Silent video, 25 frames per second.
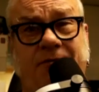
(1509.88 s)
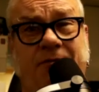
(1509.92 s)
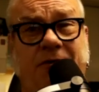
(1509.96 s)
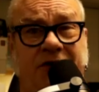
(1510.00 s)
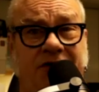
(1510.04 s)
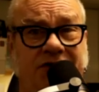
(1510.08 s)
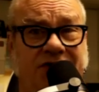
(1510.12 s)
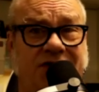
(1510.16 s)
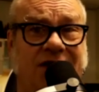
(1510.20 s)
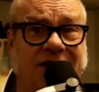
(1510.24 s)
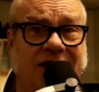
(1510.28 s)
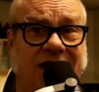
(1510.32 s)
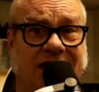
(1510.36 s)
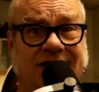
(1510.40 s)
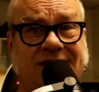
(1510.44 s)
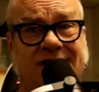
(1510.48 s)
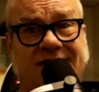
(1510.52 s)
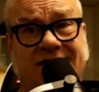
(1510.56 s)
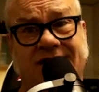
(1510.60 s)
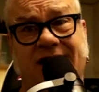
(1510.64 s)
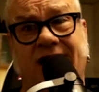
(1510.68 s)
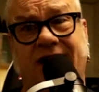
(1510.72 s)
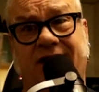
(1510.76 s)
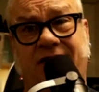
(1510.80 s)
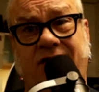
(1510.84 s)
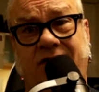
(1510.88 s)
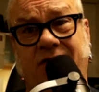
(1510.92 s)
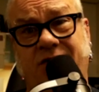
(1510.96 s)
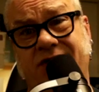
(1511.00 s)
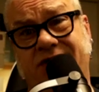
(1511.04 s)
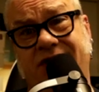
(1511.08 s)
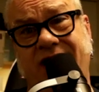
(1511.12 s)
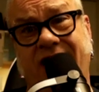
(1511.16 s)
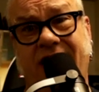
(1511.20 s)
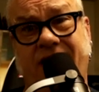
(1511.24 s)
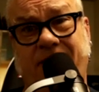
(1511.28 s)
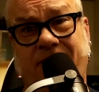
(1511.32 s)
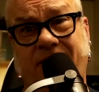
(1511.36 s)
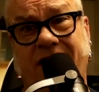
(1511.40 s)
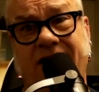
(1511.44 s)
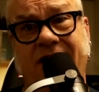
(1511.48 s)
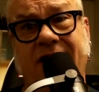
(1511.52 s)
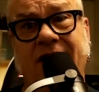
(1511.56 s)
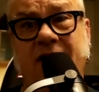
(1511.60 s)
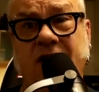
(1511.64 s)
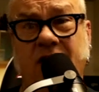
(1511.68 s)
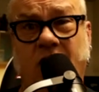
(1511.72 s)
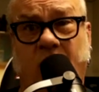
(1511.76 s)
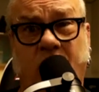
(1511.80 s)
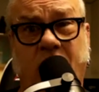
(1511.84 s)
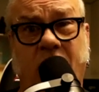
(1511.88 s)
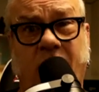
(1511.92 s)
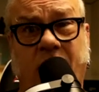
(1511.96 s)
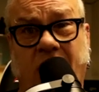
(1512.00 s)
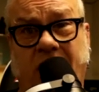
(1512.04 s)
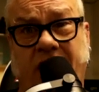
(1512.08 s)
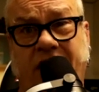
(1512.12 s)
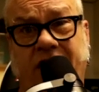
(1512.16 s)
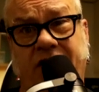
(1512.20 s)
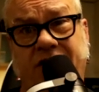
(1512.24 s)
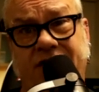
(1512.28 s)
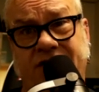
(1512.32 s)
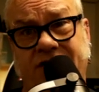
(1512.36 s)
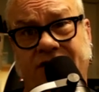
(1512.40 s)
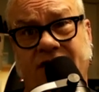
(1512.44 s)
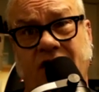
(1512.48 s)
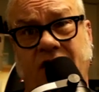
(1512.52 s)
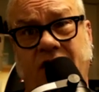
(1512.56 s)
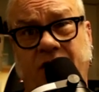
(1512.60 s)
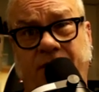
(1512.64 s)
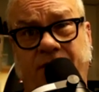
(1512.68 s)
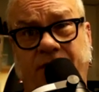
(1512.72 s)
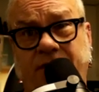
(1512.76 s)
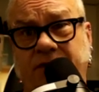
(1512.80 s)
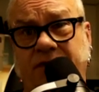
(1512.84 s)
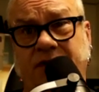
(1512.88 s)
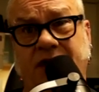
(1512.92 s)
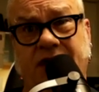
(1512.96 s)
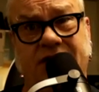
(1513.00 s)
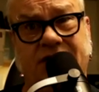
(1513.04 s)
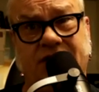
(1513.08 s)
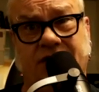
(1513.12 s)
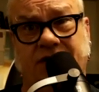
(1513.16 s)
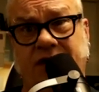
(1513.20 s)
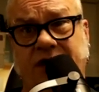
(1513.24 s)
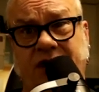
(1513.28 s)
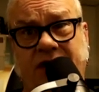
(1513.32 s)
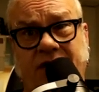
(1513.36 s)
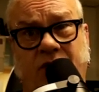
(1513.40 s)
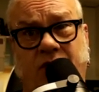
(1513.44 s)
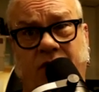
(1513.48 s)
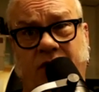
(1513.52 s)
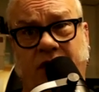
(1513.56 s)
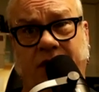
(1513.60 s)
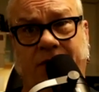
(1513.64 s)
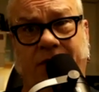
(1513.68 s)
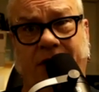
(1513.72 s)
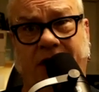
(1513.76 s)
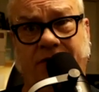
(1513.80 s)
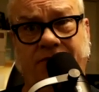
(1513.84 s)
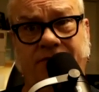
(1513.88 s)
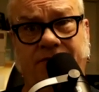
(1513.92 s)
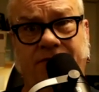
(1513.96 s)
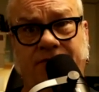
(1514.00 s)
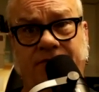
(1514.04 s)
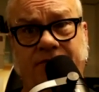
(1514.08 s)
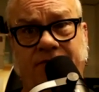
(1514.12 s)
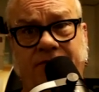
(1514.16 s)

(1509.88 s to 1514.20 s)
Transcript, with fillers: the piercing, that's exactly what's happening. Warm water, soap, that's all you need to worry about.